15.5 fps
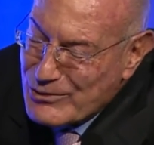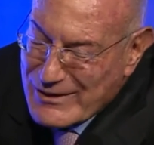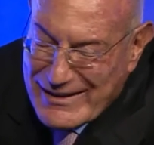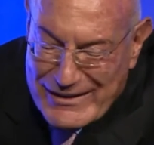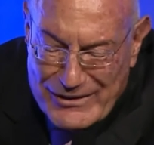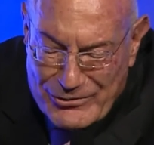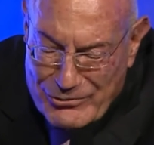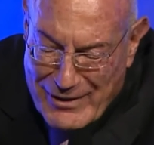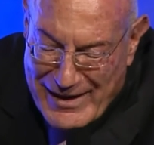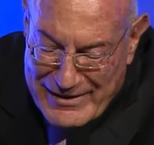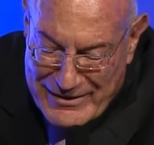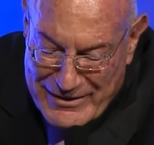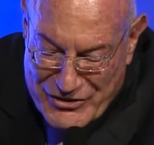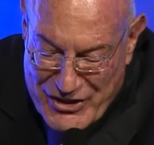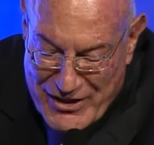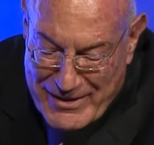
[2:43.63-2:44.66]
you write the
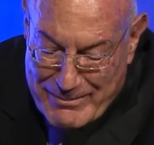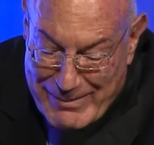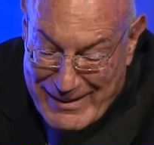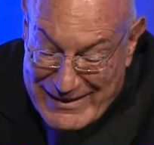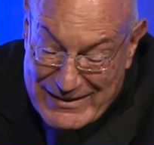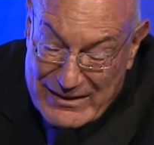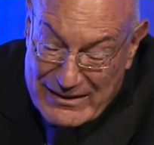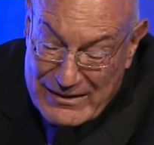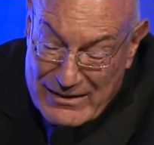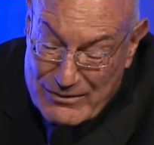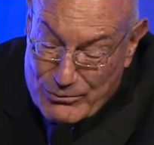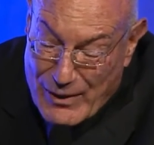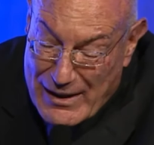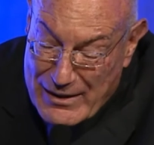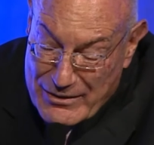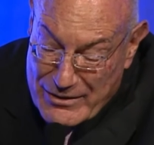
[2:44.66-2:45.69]
check, but
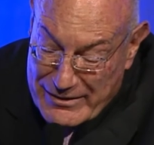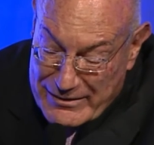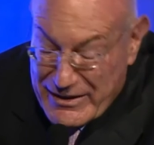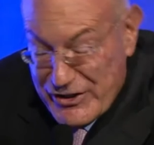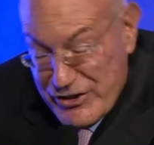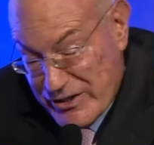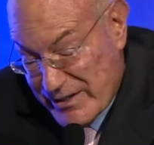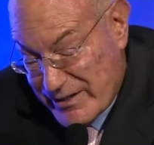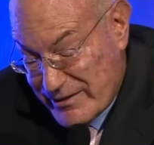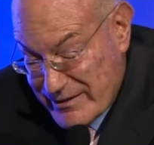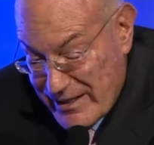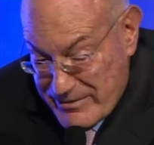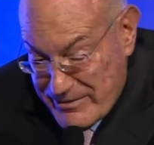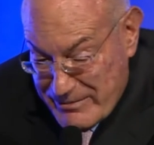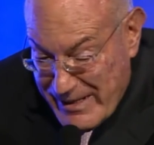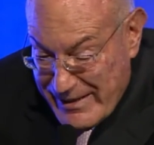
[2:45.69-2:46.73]
one condition, tell
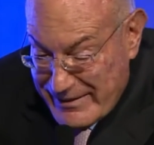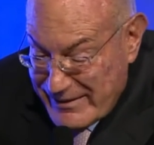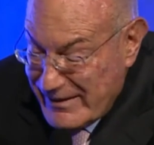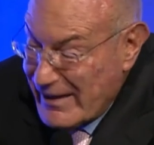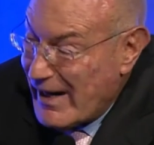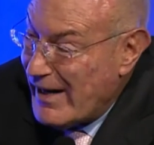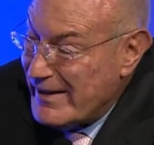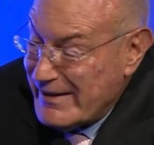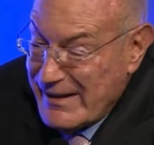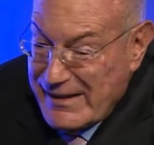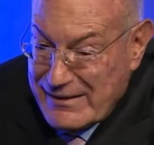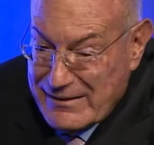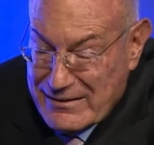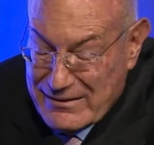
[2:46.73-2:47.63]
me, I need